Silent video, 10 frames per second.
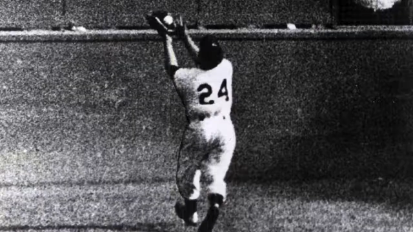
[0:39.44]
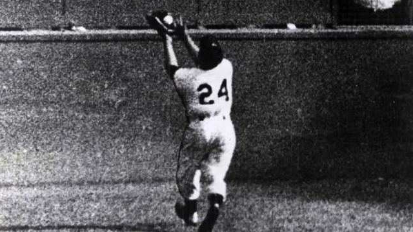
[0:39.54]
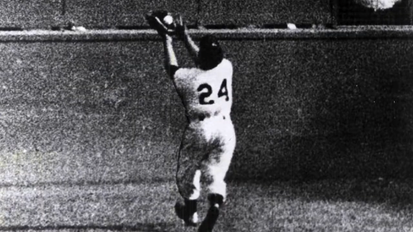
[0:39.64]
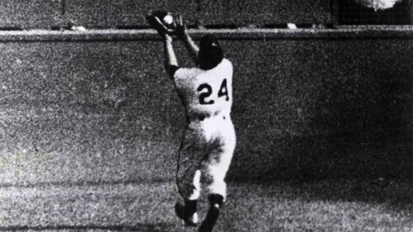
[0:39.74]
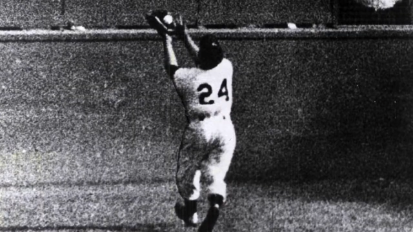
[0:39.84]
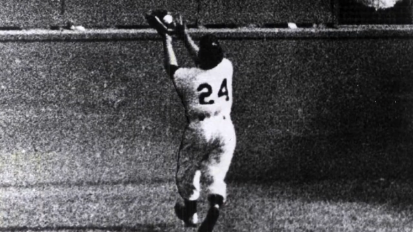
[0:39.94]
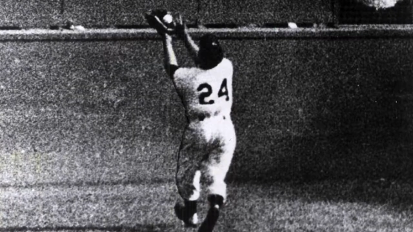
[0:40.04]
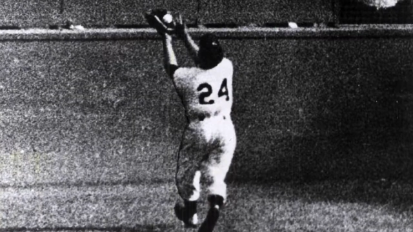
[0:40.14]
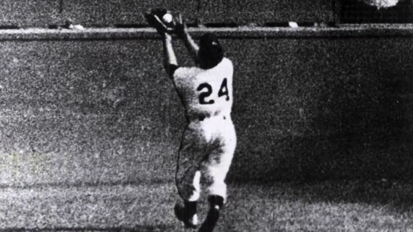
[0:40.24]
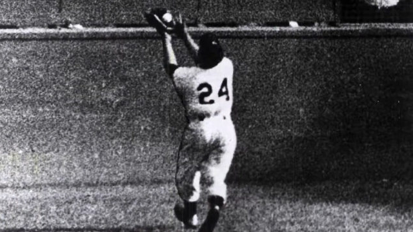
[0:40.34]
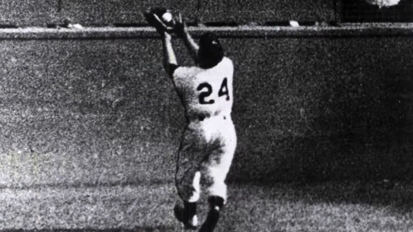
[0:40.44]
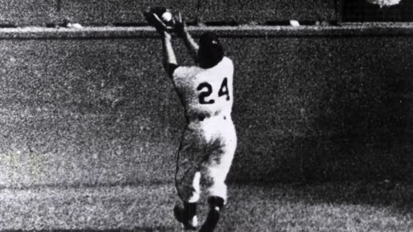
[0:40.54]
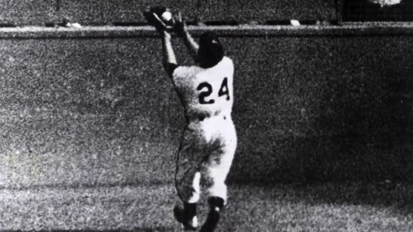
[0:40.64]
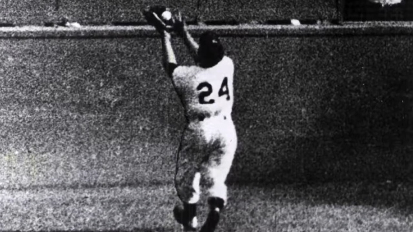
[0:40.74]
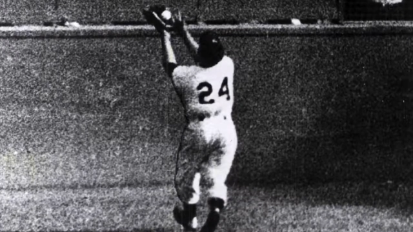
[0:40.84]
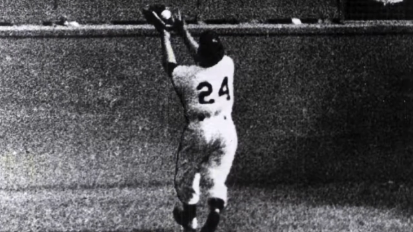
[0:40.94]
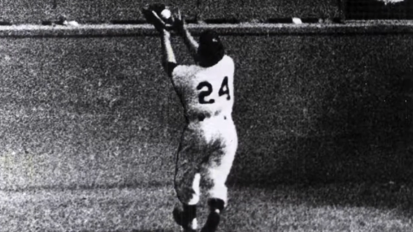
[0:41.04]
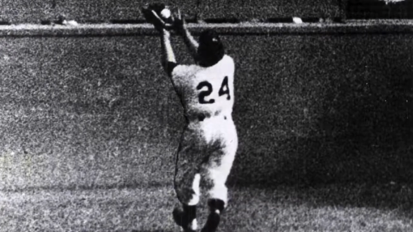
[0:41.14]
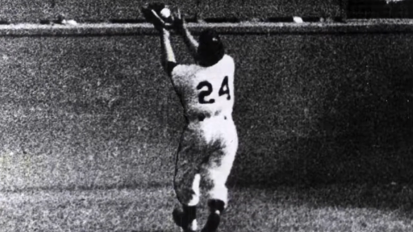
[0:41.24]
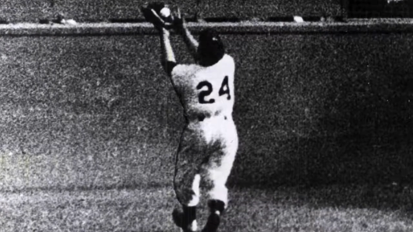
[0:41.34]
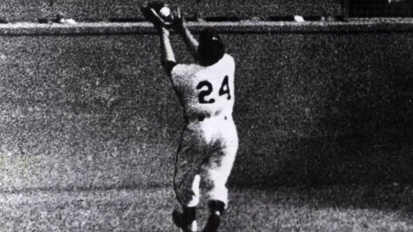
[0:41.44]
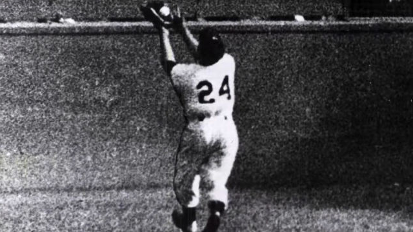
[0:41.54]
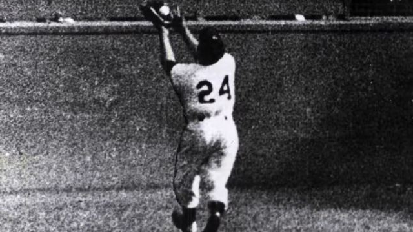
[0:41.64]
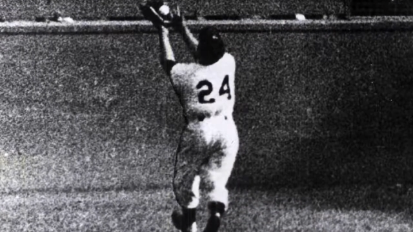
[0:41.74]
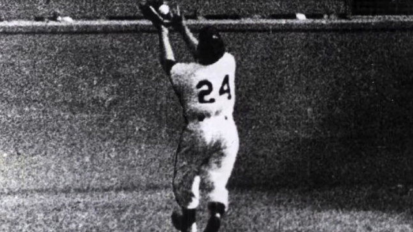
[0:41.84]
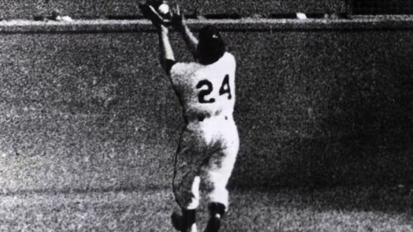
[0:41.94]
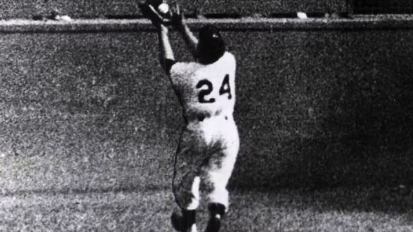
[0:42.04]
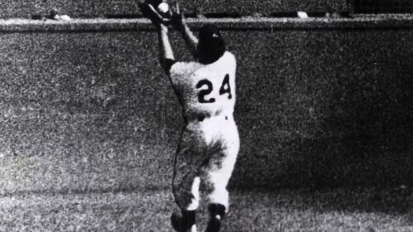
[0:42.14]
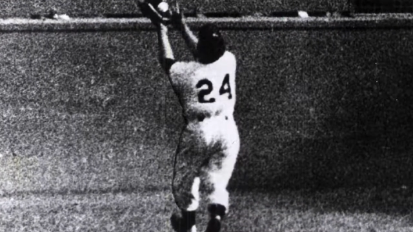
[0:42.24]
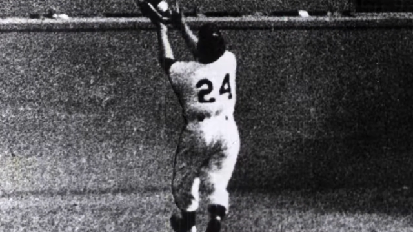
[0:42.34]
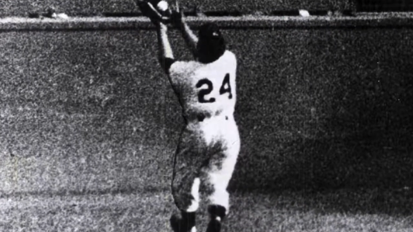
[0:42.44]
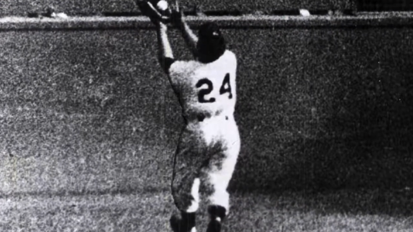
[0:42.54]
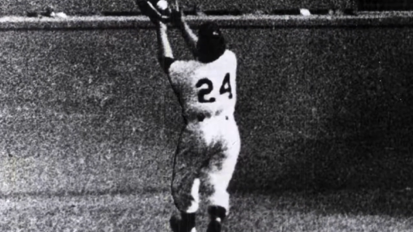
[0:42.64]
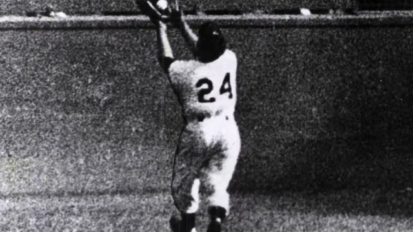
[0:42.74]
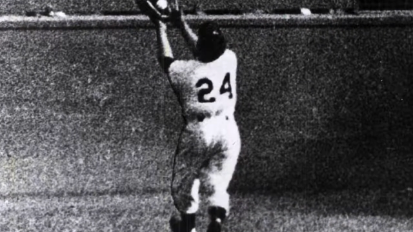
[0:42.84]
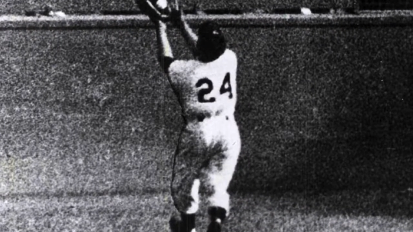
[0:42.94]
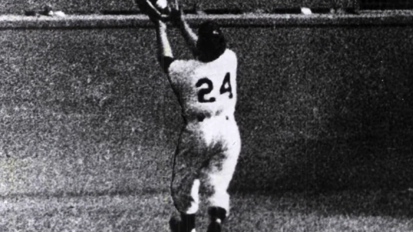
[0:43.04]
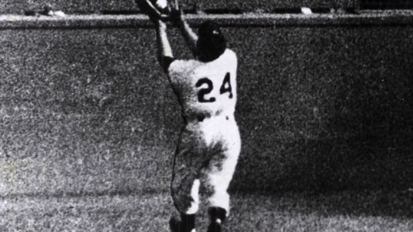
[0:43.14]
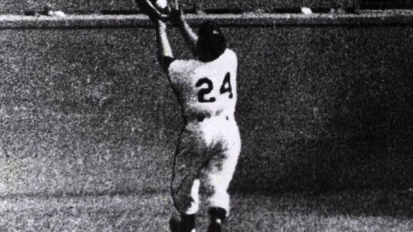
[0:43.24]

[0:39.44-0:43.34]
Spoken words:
[unreadable: no face in view]